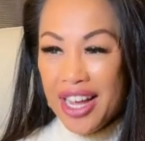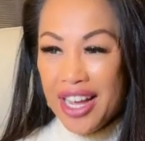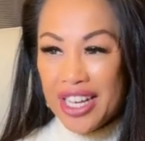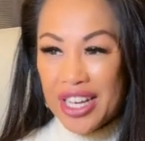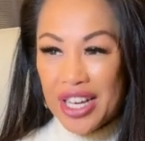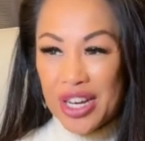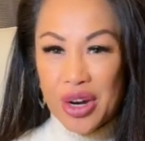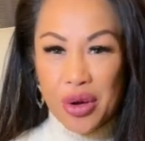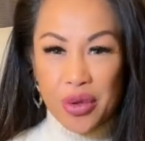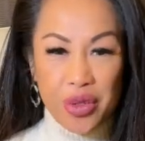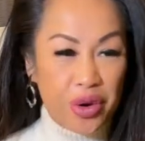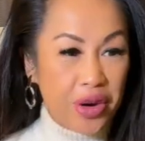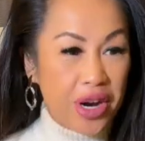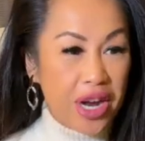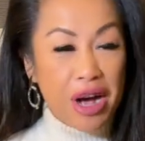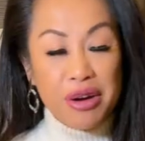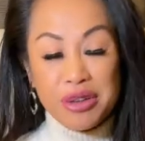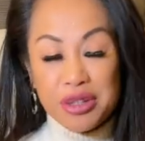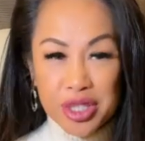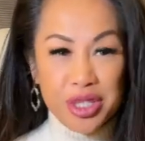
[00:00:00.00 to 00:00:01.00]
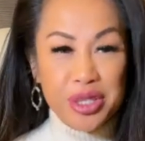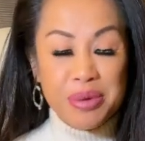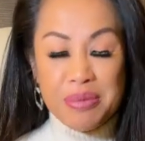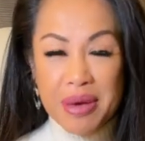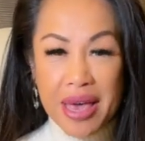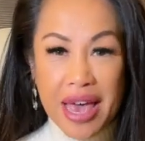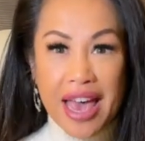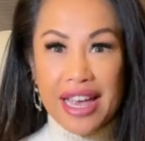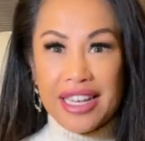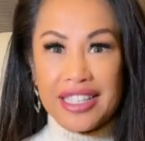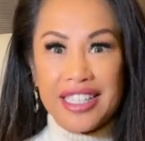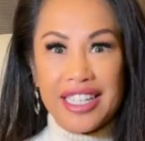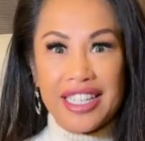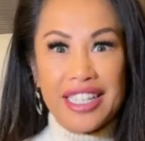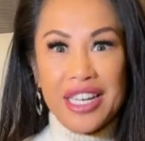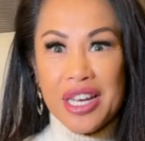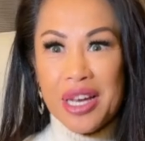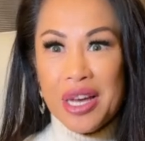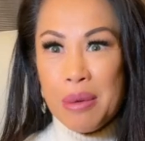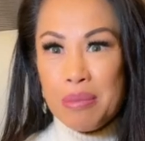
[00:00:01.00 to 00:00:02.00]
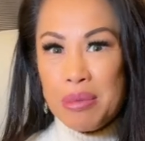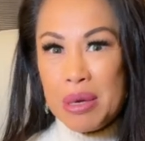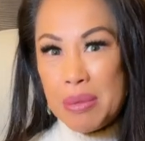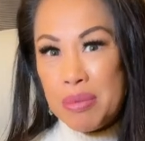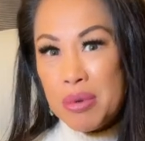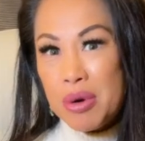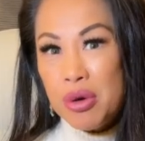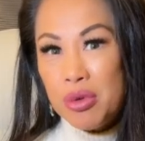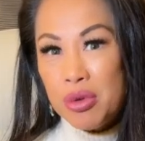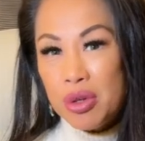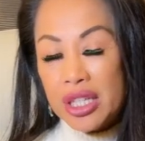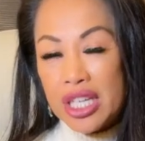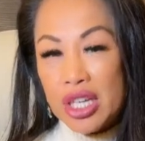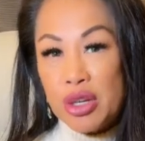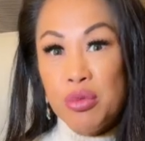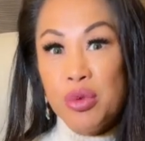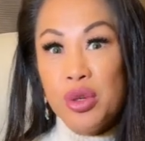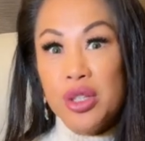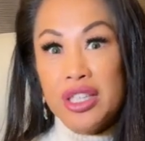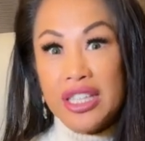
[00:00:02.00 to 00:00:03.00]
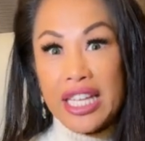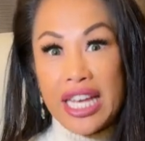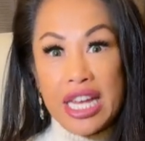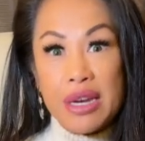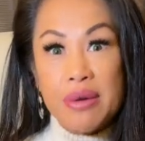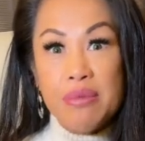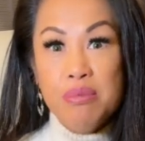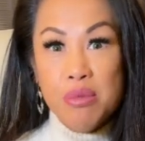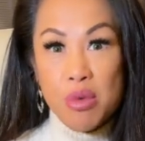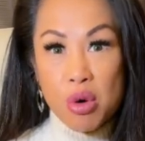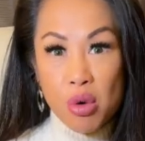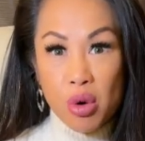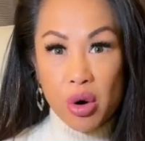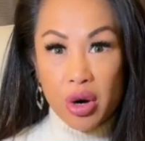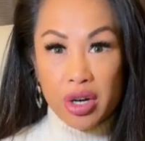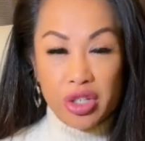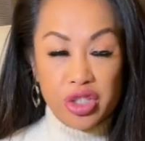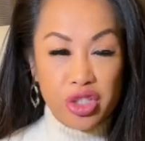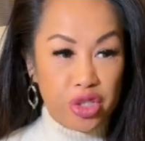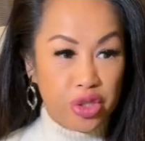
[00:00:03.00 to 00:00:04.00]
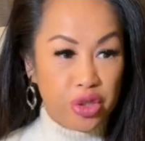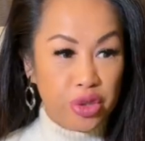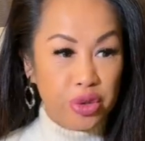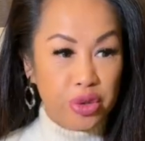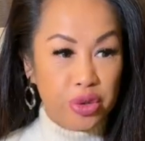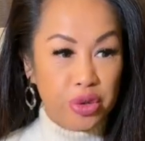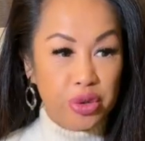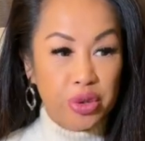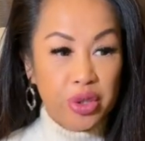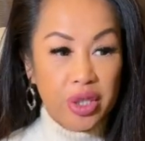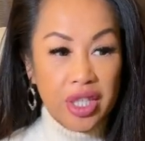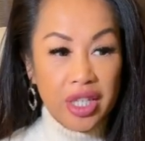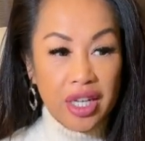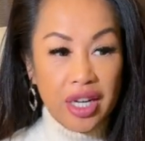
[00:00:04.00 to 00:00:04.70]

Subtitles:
their house is a mess, like people can relate more to